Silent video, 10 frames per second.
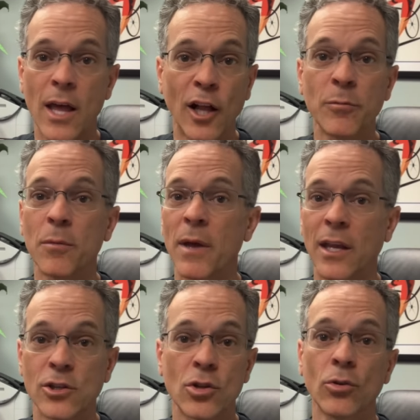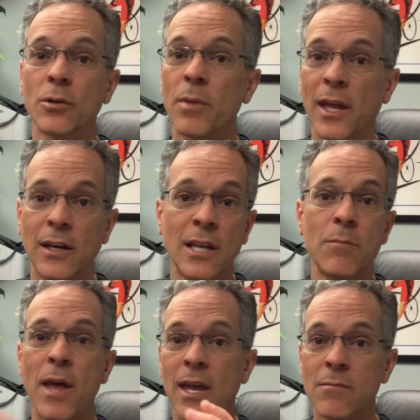elbow pain, shoulder pain, knee
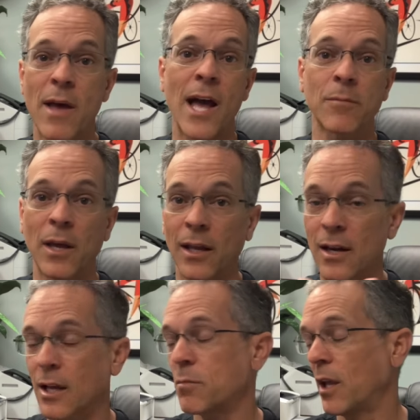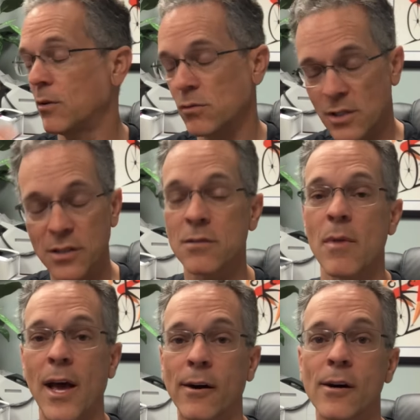pain, back pain, neck pain, doesn't
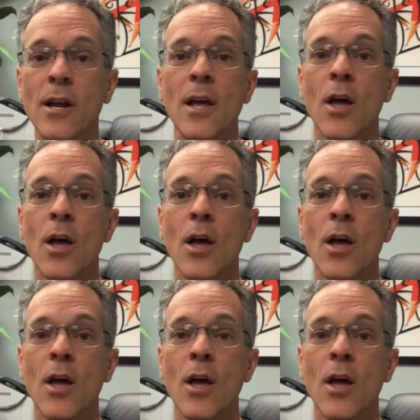matter.